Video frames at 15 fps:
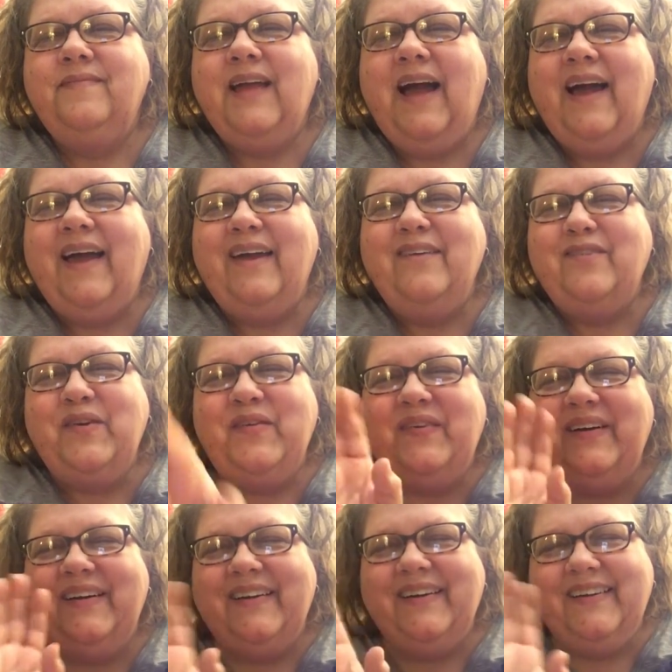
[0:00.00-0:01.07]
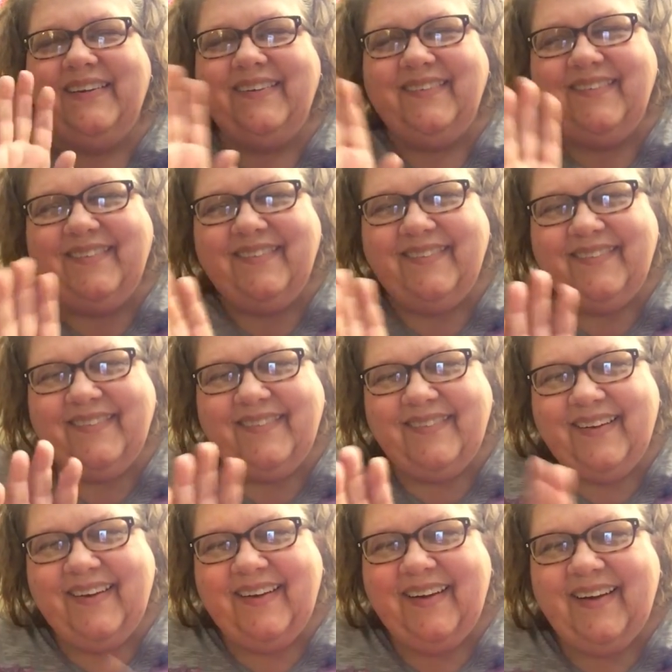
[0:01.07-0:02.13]
Hi everyone,
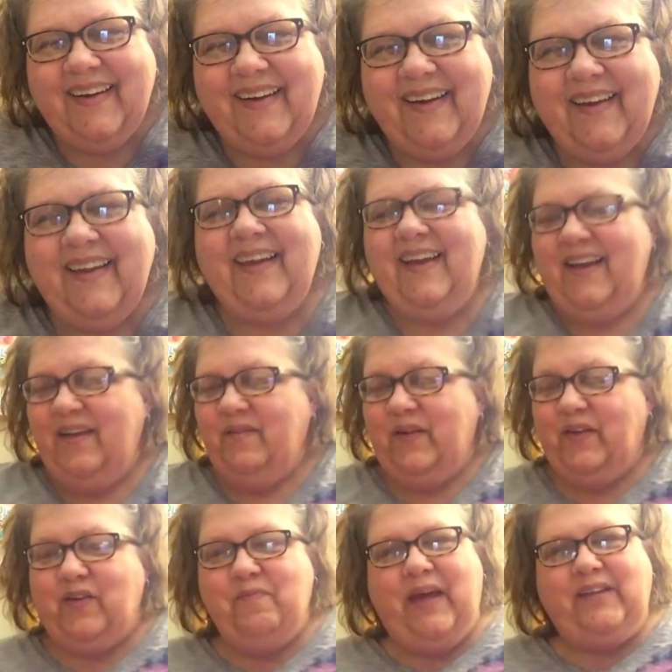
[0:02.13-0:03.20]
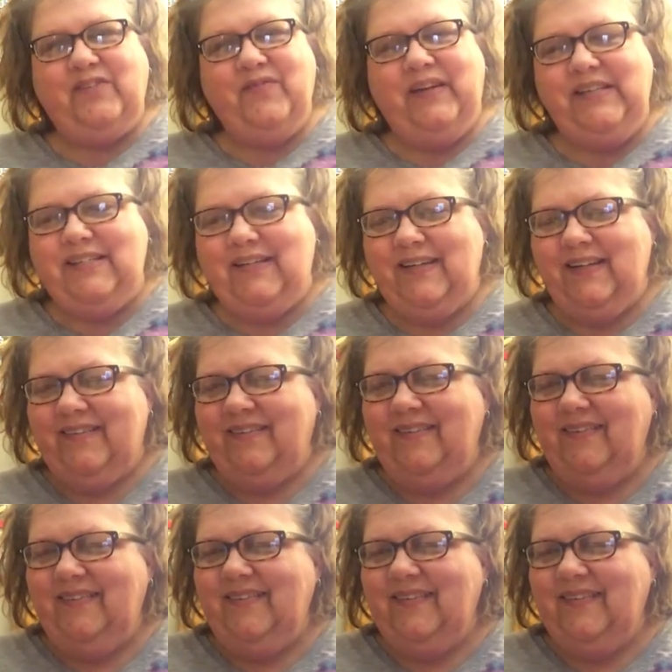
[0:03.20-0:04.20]
welcome back to my channel.